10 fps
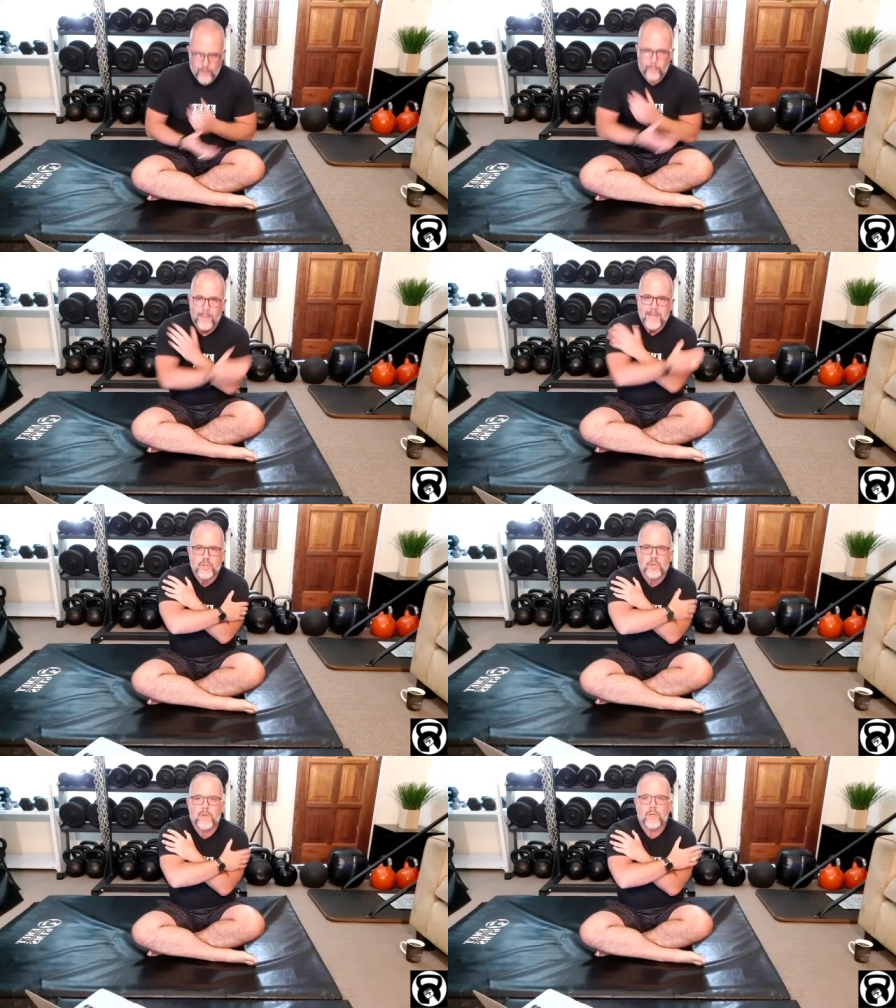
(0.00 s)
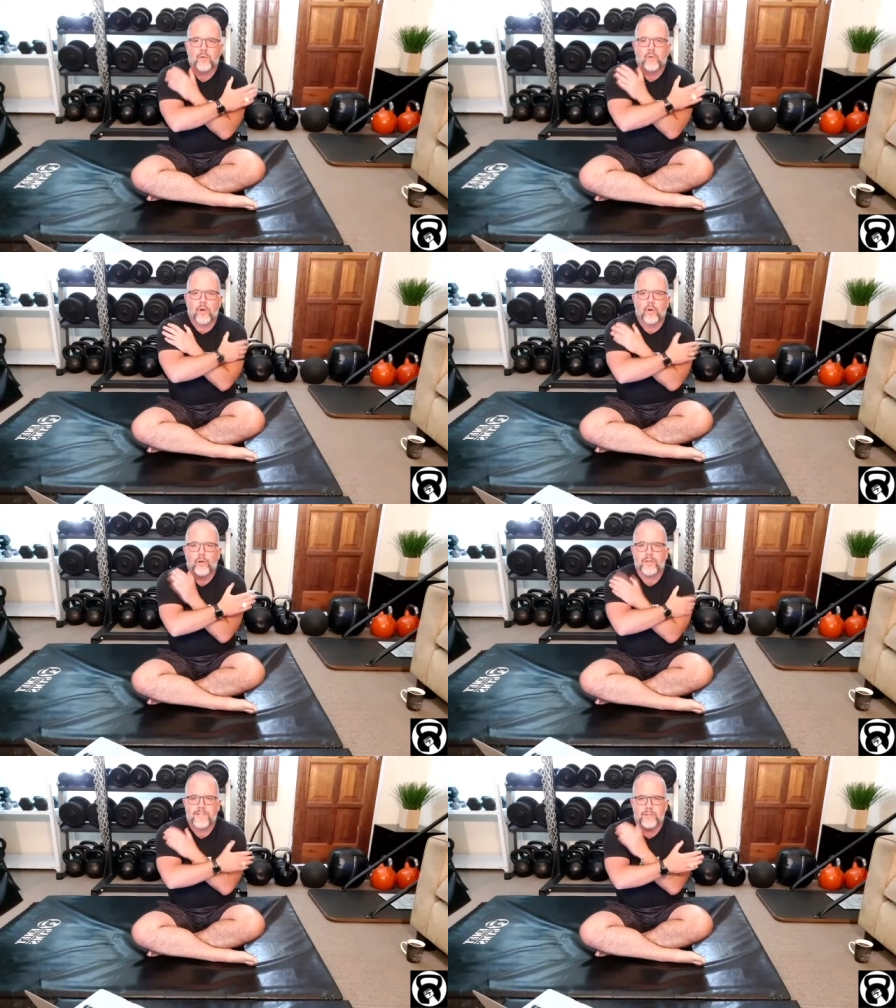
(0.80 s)
Make sure you're not
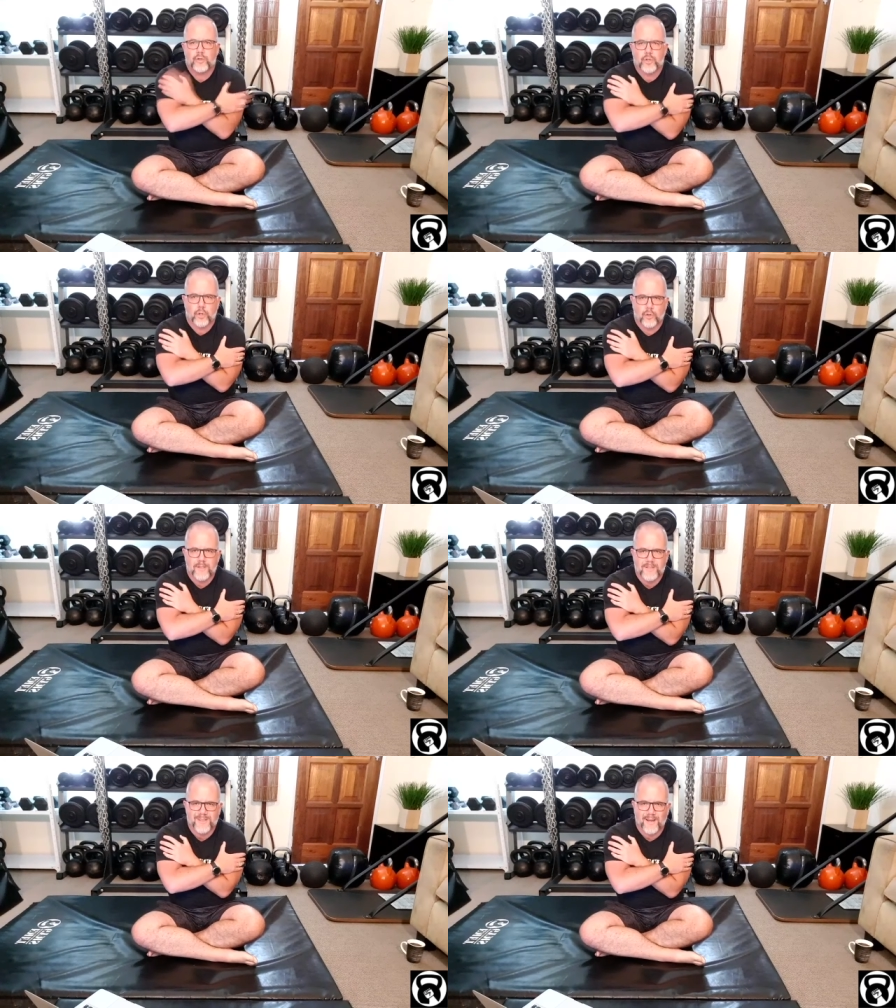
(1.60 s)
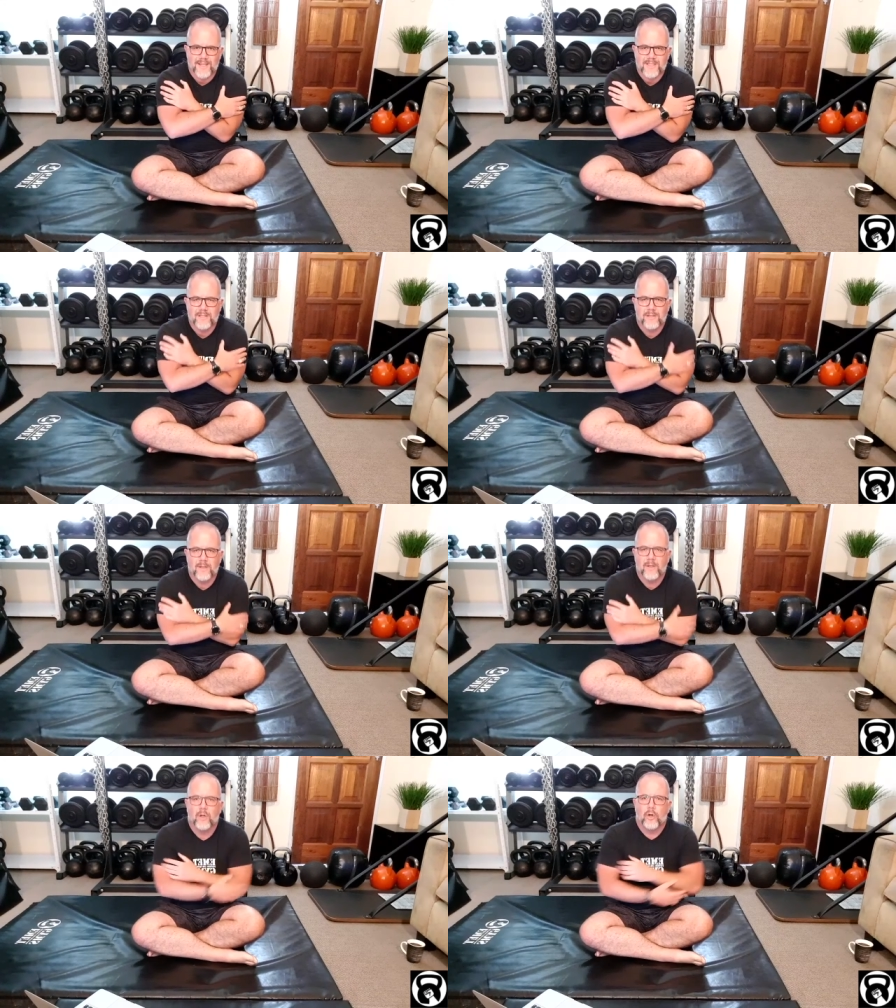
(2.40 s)
hurting your shoulders, guys.
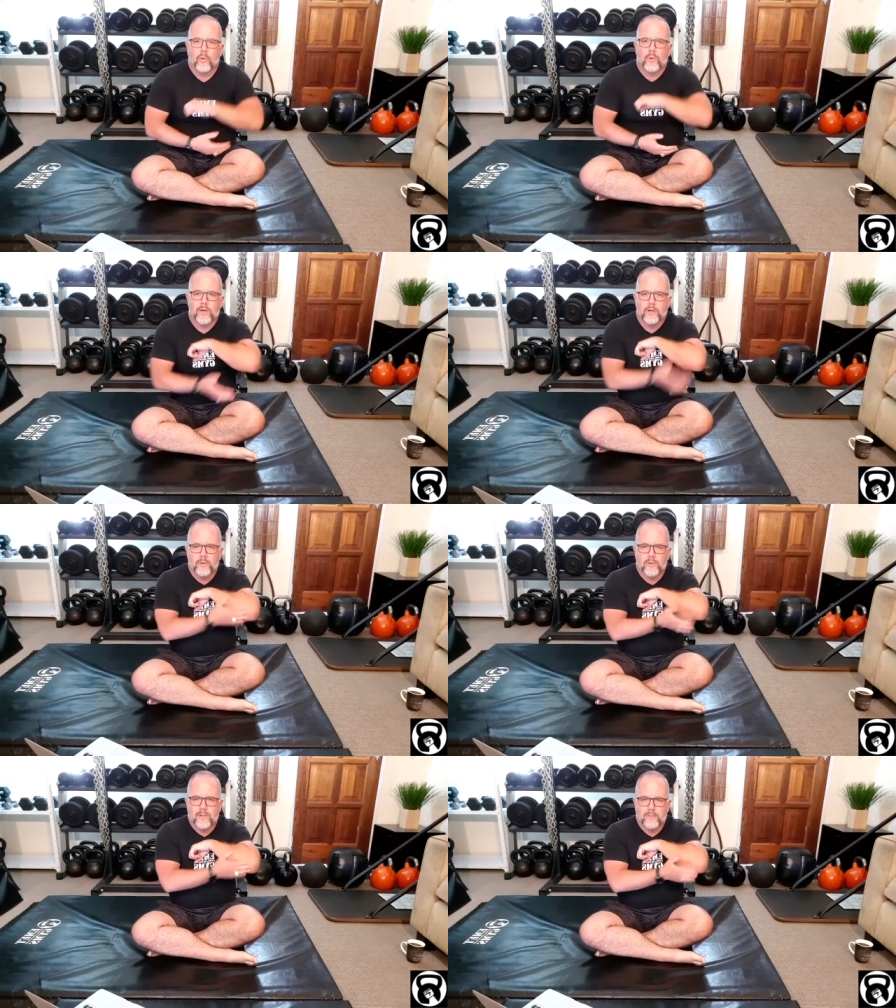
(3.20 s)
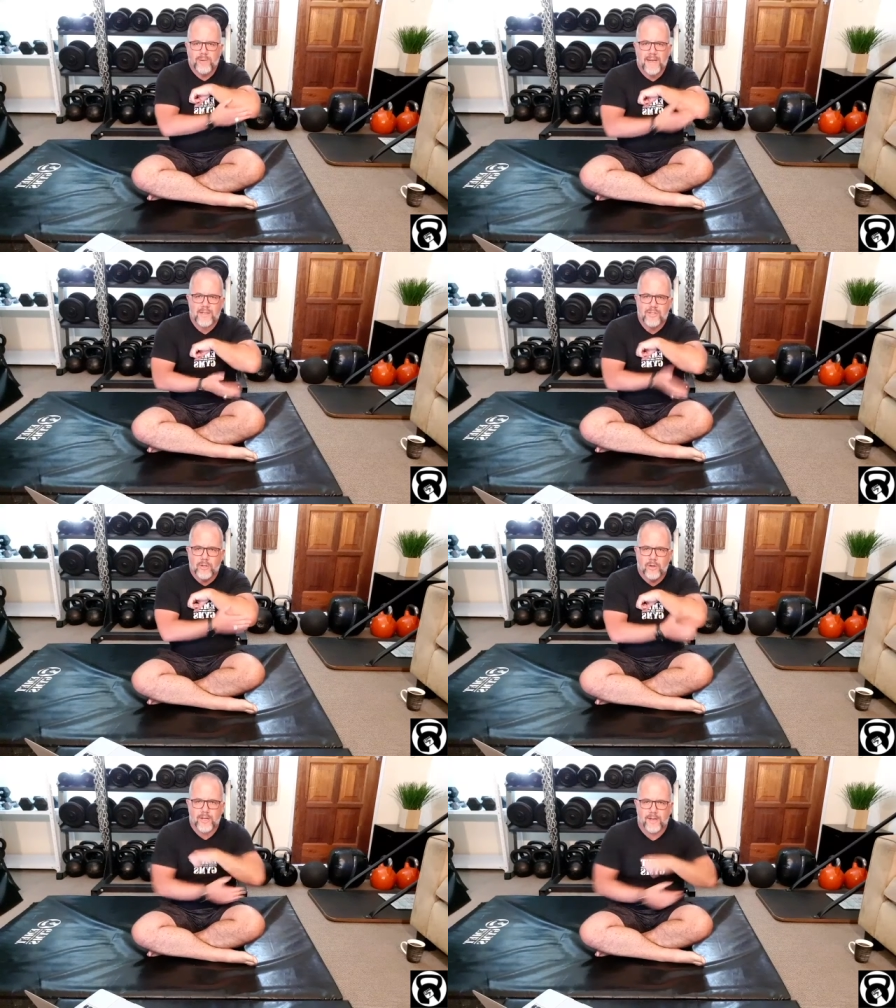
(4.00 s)
We're going to do it in plank,
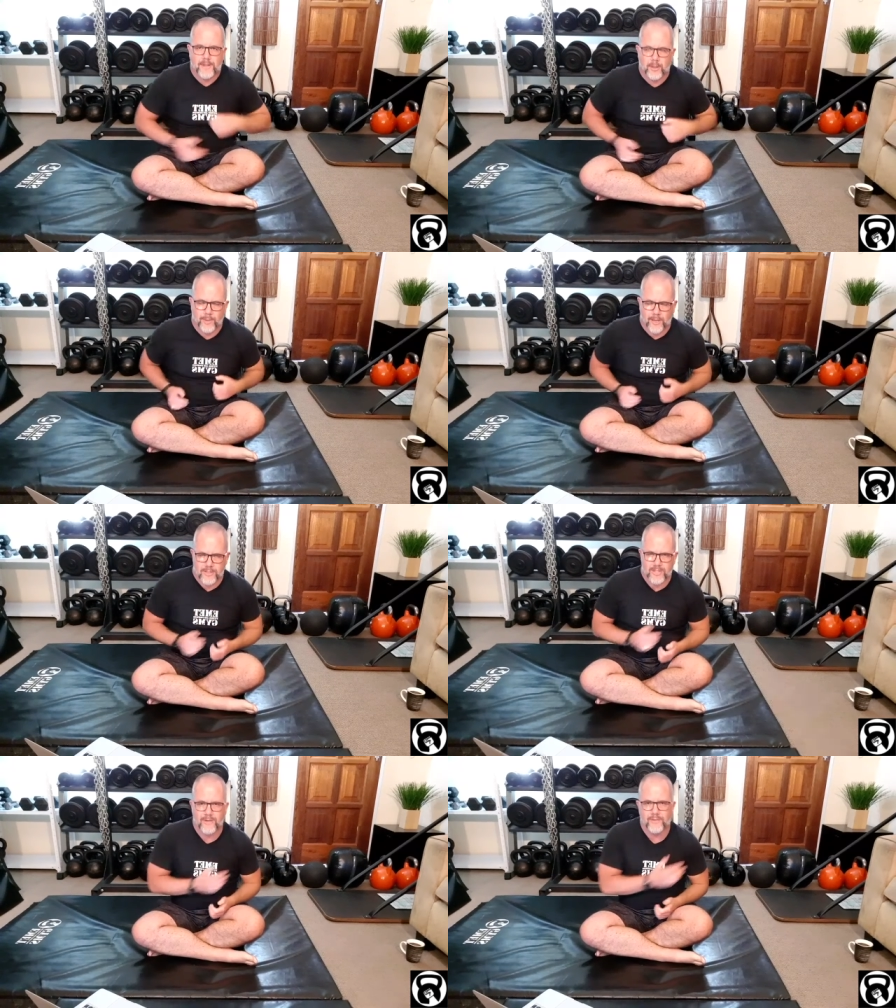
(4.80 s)
so on our elbows.